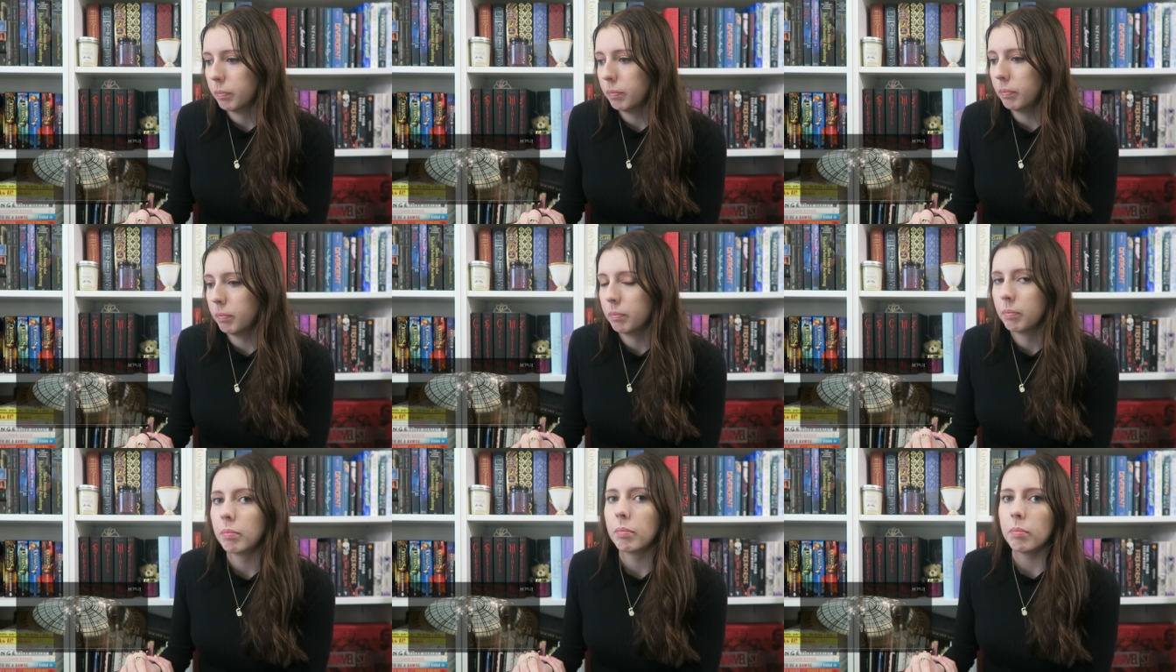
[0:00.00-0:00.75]
Mm.
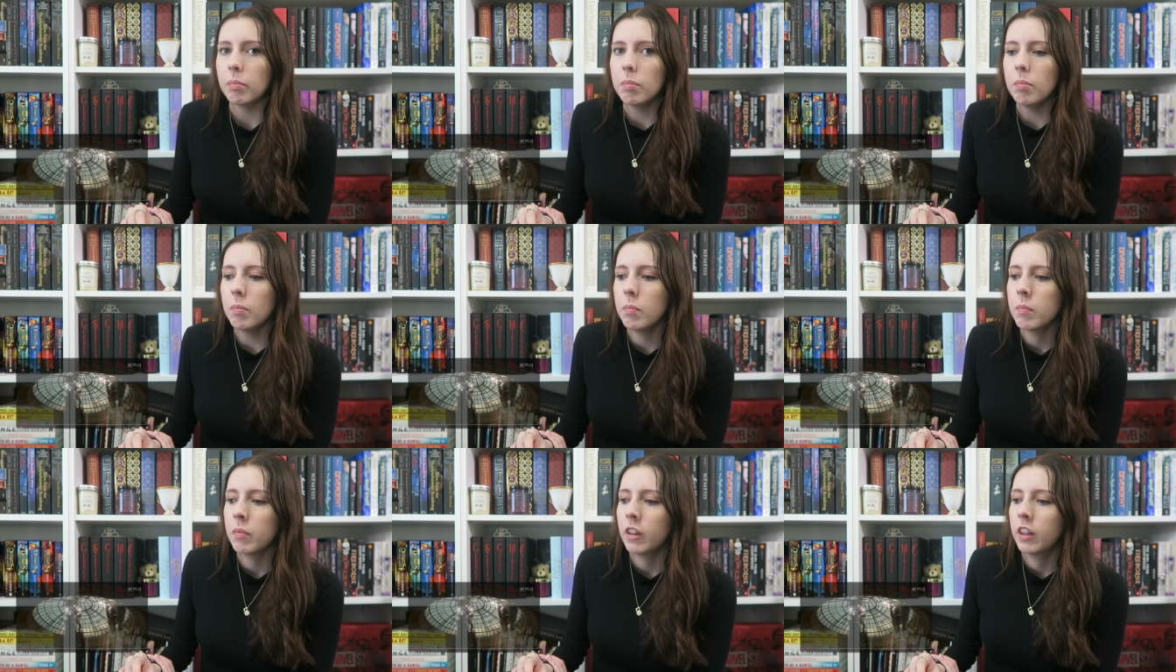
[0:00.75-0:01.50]

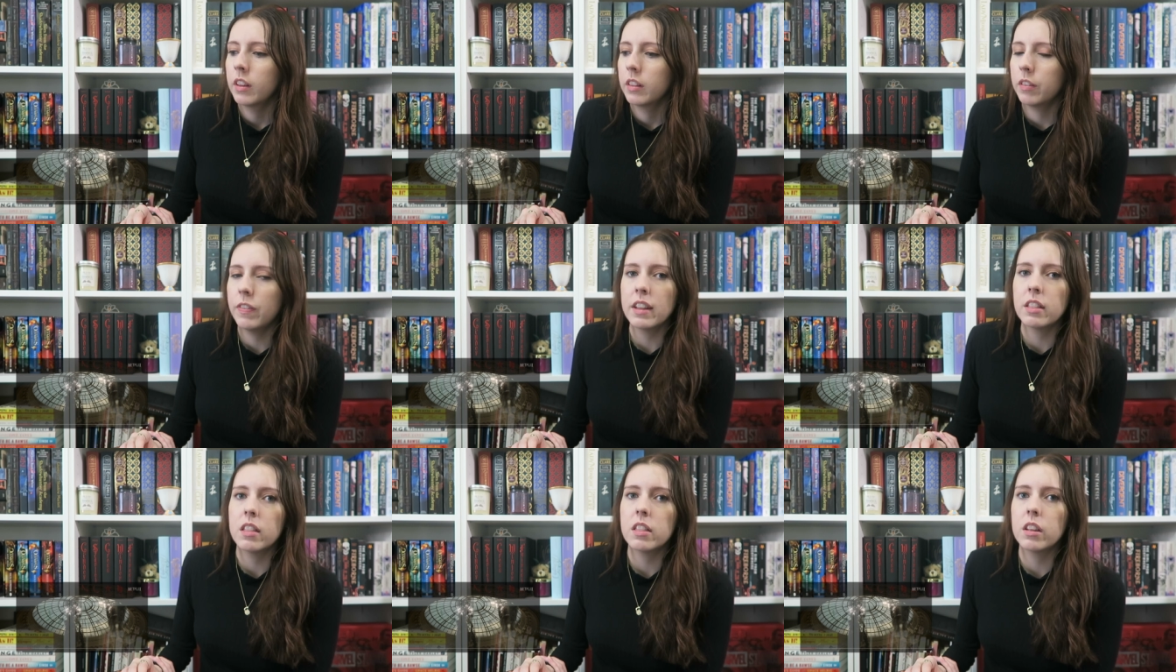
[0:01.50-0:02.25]
The
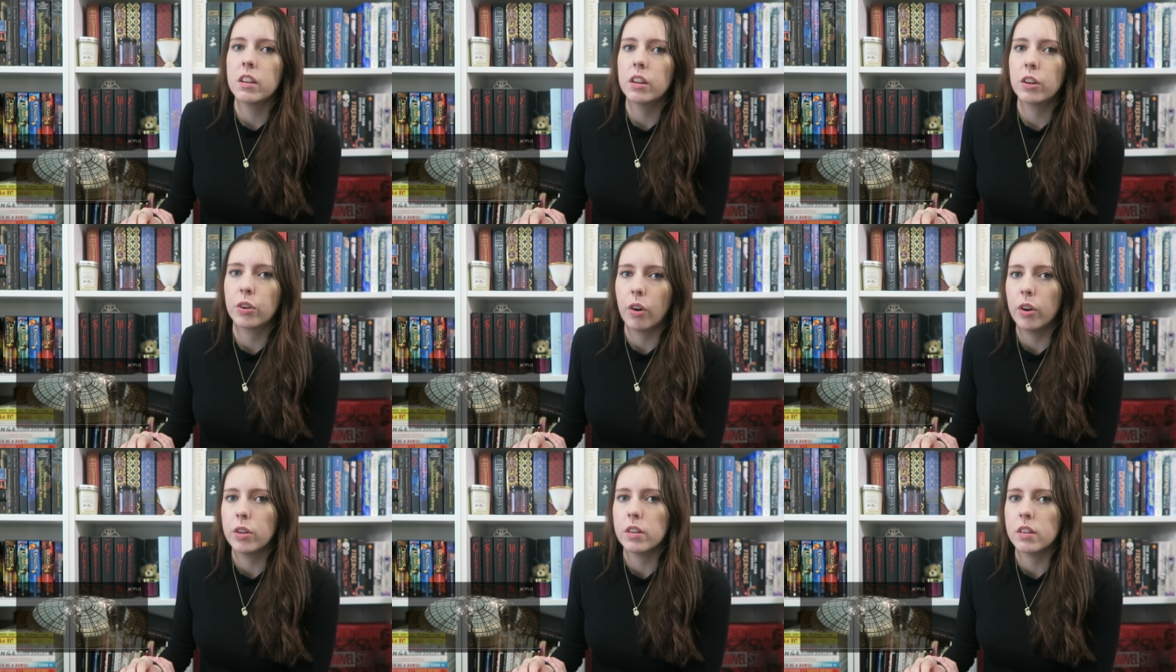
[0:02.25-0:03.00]
fact that the
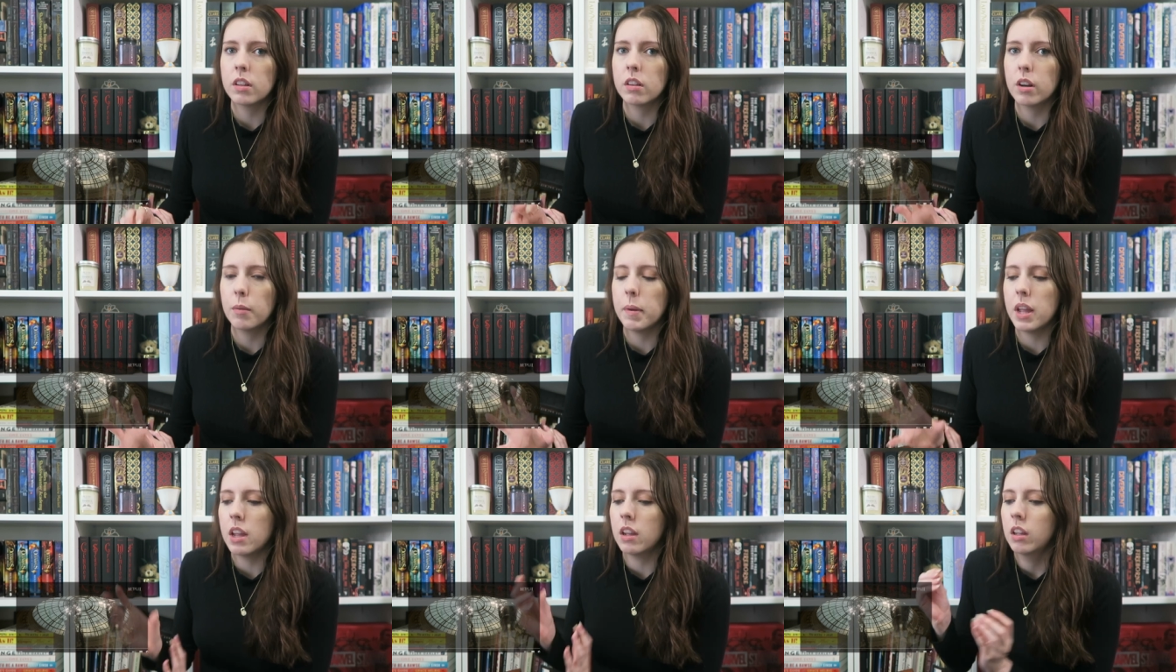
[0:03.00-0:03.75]
crows are going to
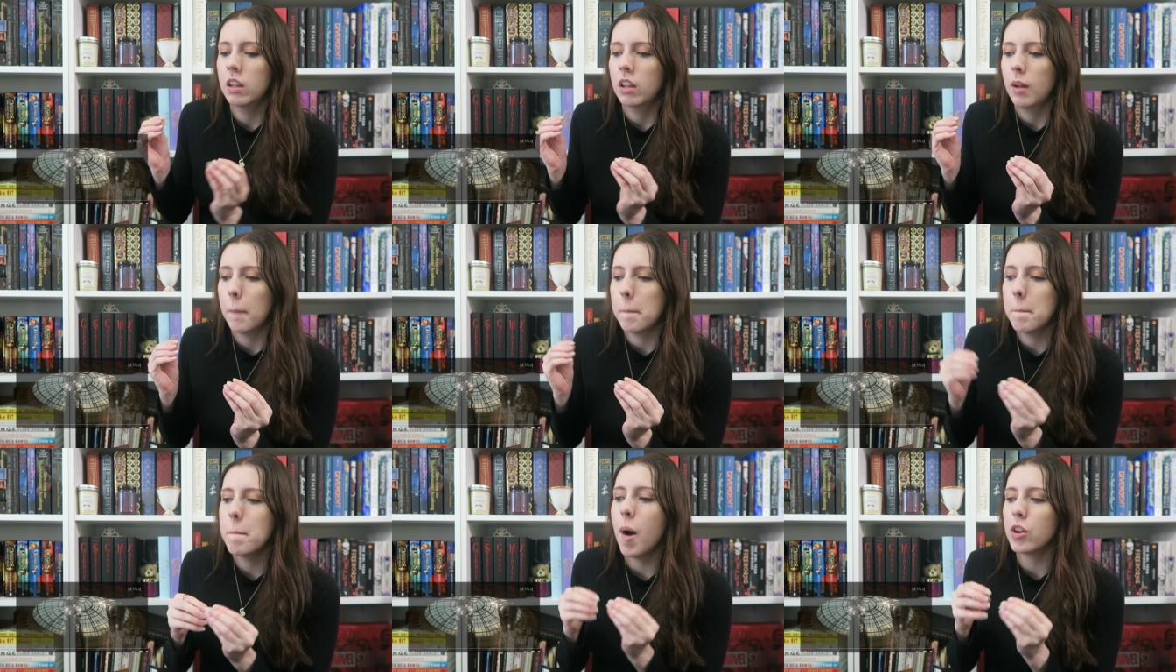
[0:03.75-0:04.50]
be
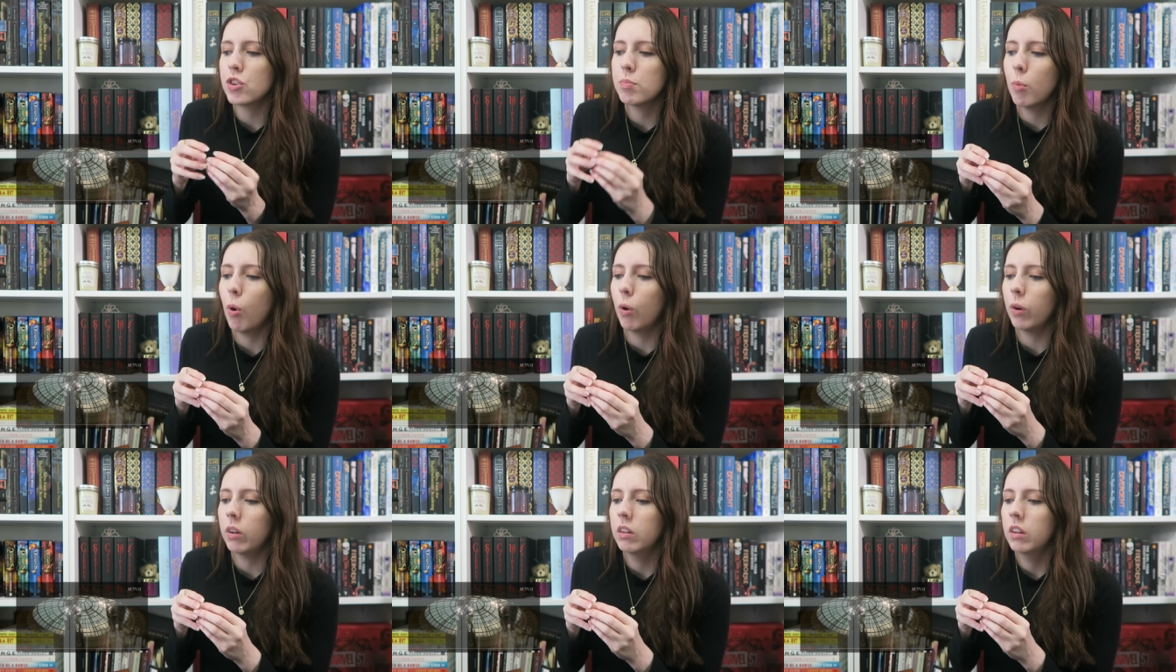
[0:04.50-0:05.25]
much
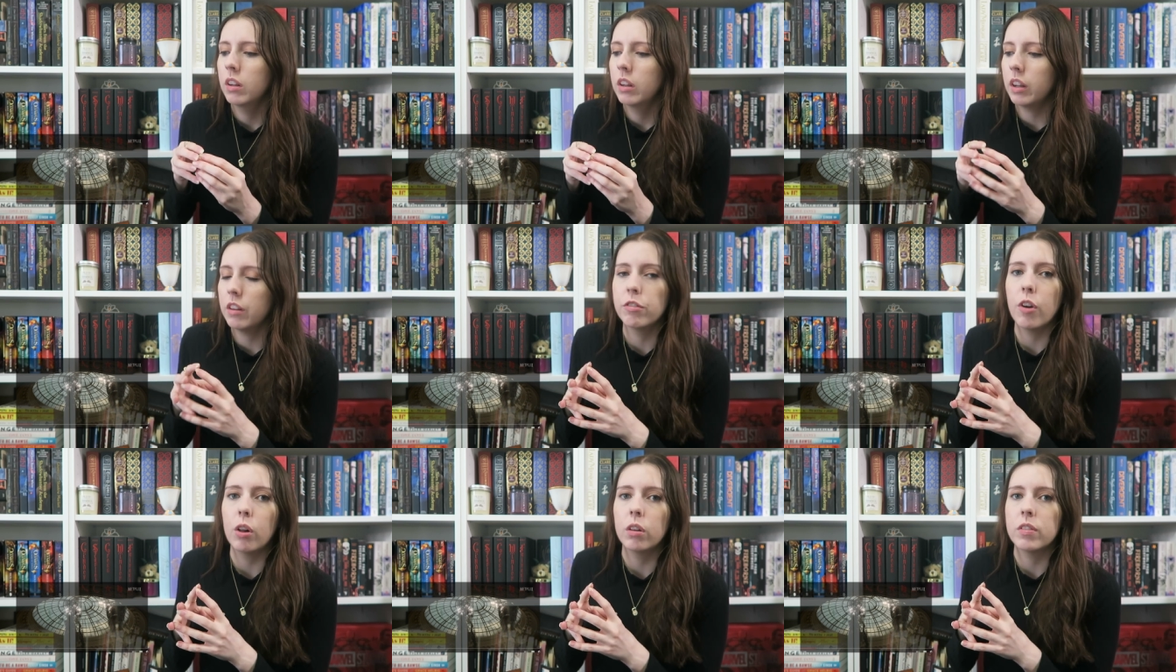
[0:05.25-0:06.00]
more
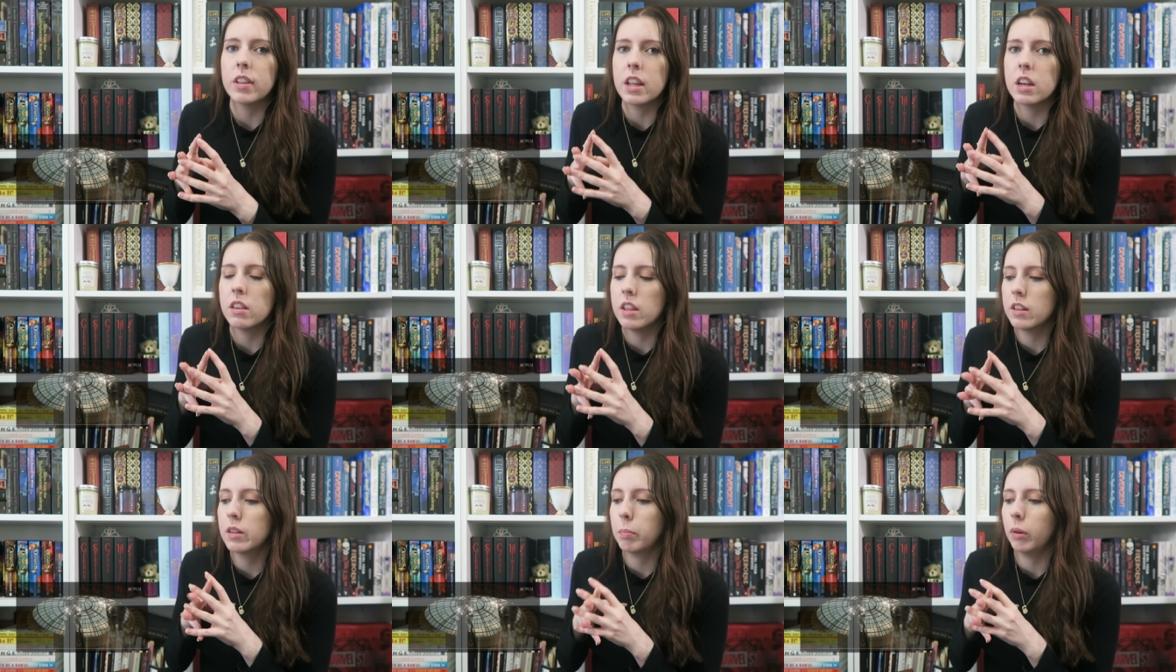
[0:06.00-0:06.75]
involved in
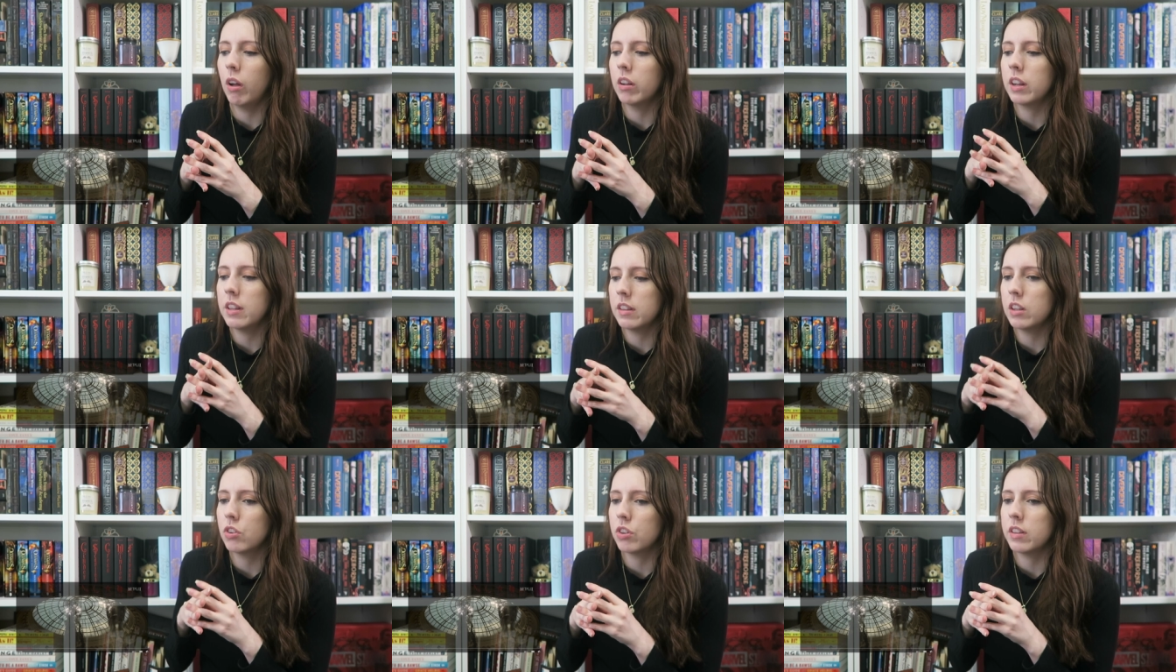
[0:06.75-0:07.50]
this plot is
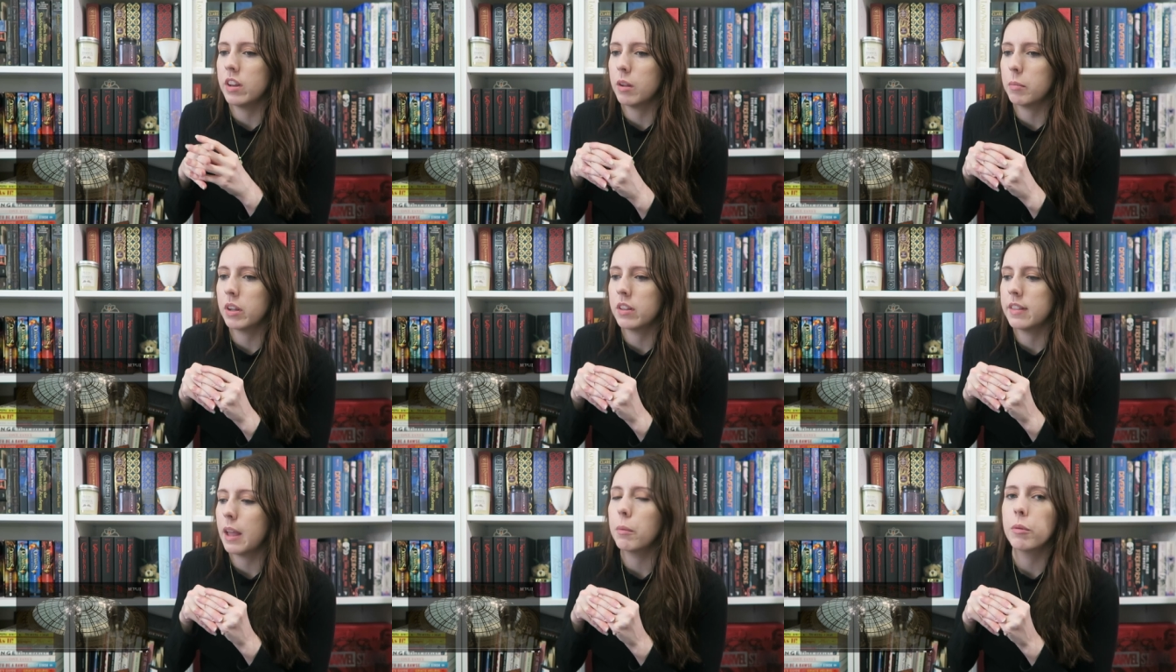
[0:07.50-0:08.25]
interesting
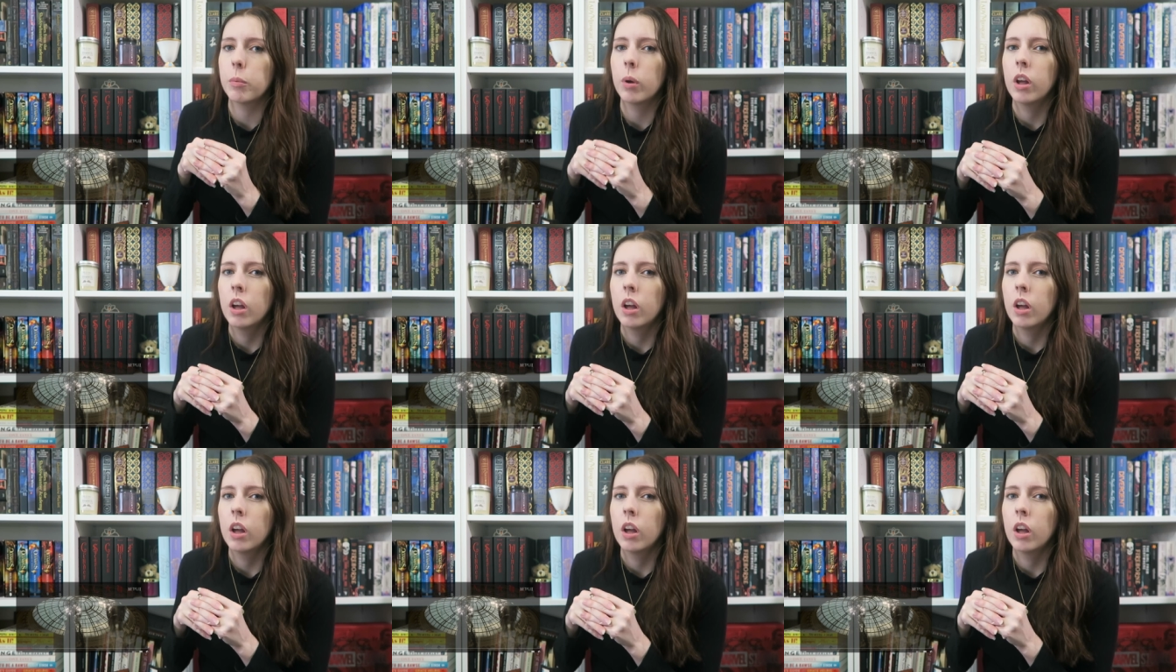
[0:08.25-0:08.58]
because they were